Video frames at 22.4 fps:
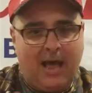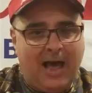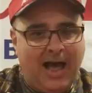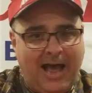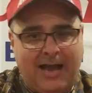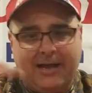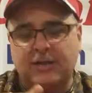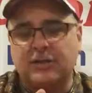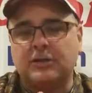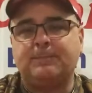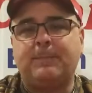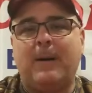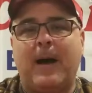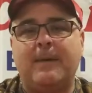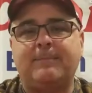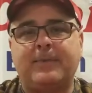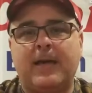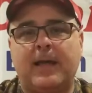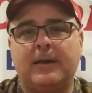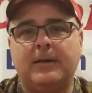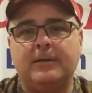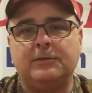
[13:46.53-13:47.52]
just pop
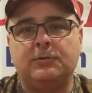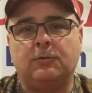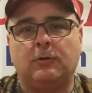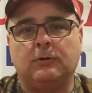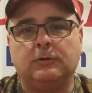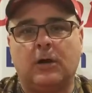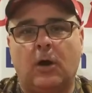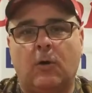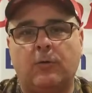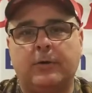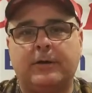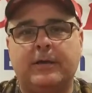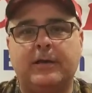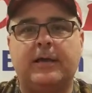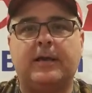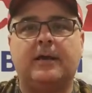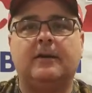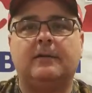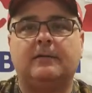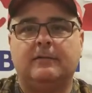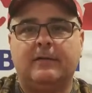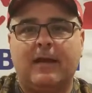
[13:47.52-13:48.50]
that into a low
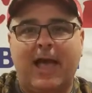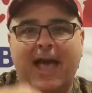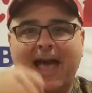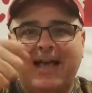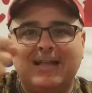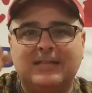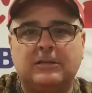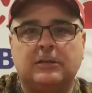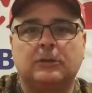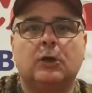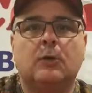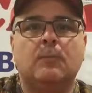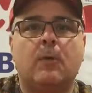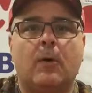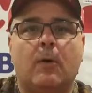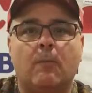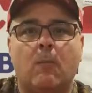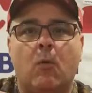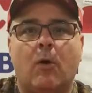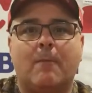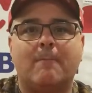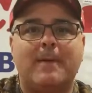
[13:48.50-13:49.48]
gear and it's a little
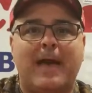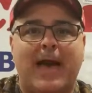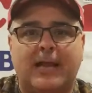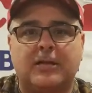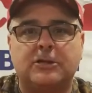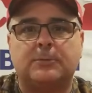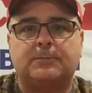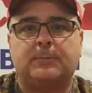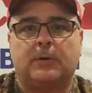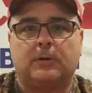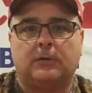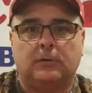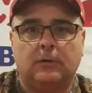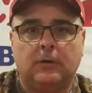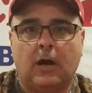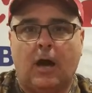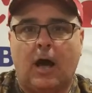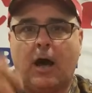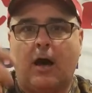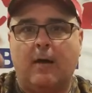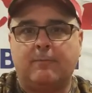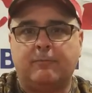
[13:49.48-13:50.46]
bit more manageable
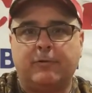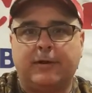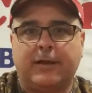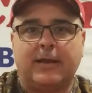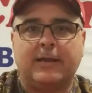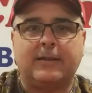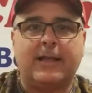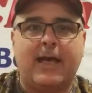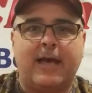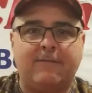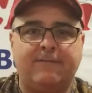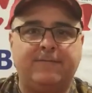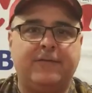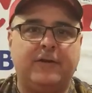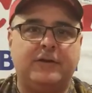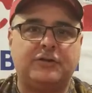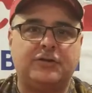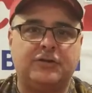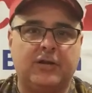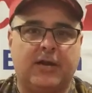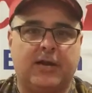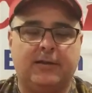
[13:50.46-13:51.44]
bringing that
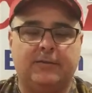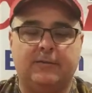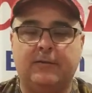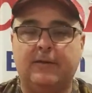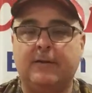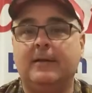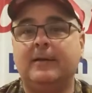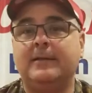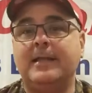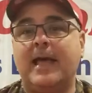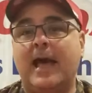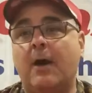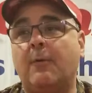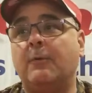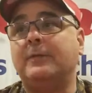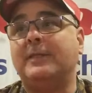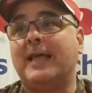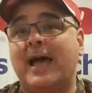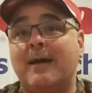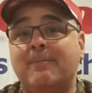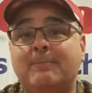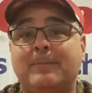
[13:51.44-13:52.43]
fish in. Now,
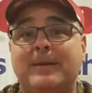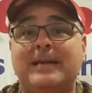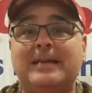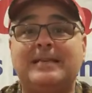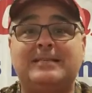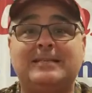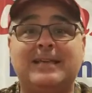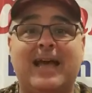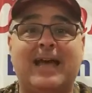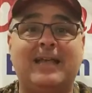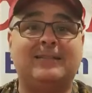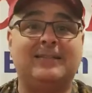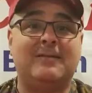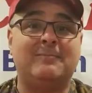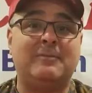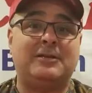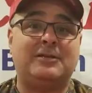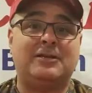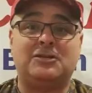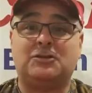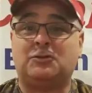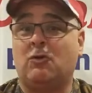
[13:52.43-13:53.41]
with that being said, let
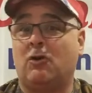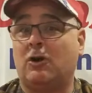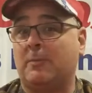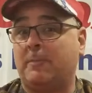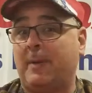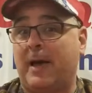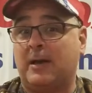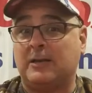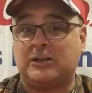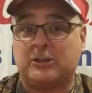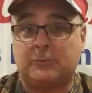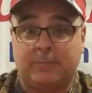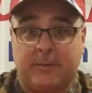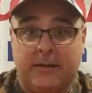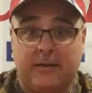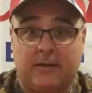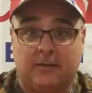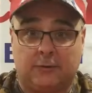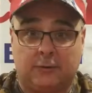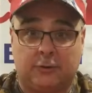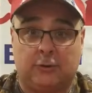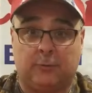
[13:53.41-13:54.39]
me just talk about
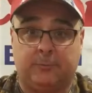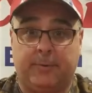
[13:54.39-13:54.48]
speed a little